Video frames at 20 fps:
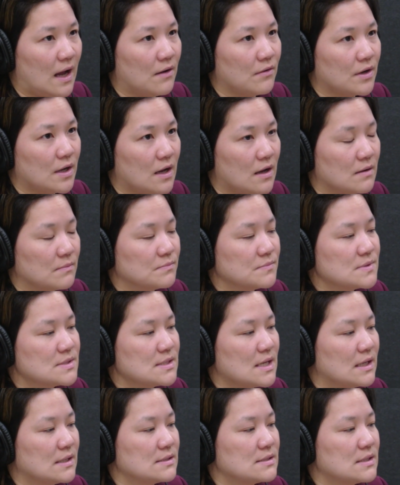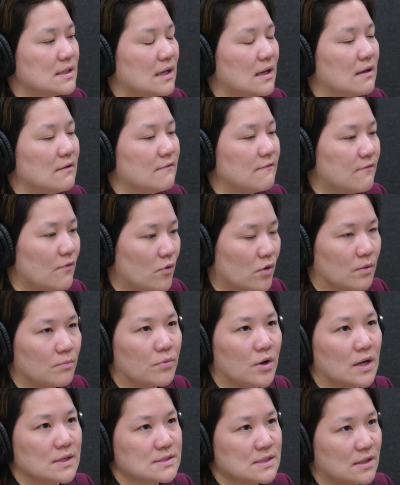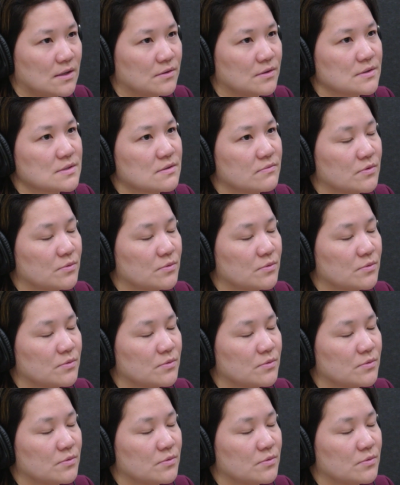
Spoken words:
outcomes and to inform prosecutors